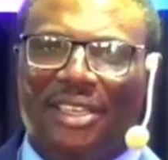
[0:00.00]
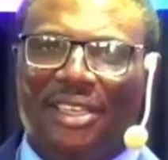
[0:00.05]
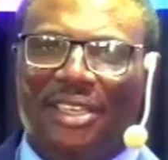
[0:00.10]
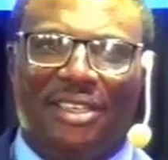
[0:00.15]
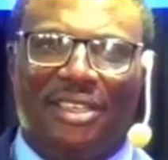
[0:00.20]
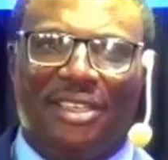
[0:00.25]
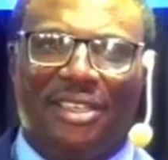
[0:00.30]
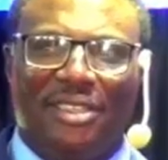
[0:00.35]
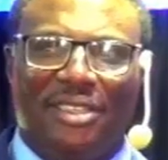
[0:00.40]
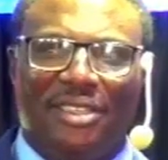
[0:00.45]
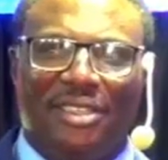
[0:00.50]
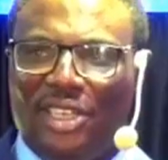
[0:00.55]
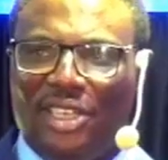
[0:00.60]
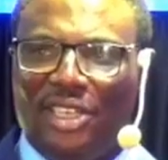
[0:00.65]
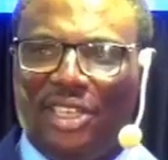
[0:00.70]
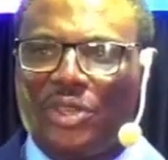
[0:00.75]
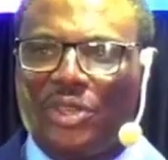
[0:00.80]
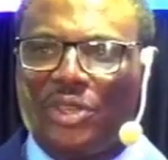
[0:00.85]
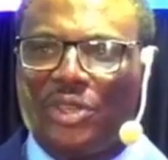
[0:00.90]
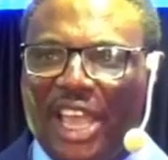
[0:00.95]
They will
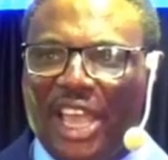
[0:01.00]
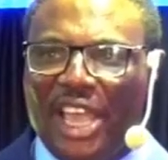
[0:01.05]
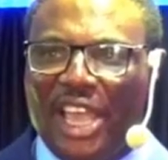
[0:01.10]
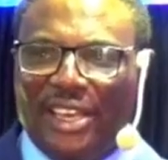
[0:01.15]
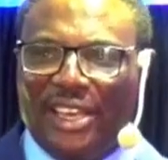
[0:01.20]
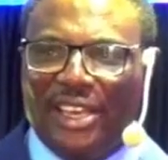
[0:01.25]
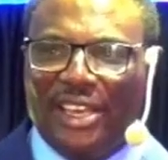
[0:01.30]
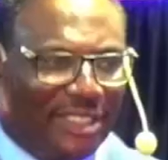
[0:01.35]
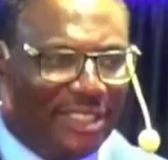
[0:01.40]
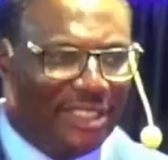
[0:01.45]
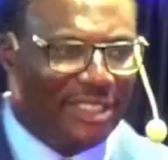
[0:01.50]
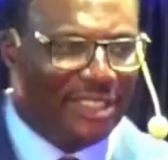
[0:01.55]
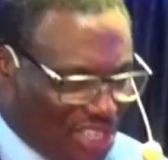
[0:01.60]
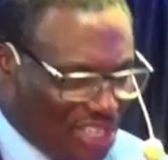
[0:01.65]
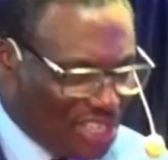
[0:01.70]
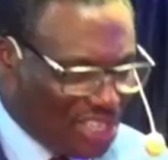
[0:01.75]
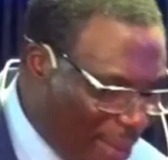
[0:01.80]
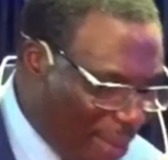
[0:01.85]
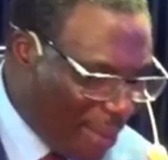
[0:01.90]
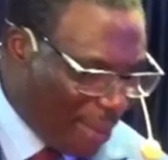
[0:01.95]
say Nigerian
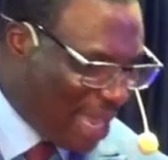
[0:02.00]
passport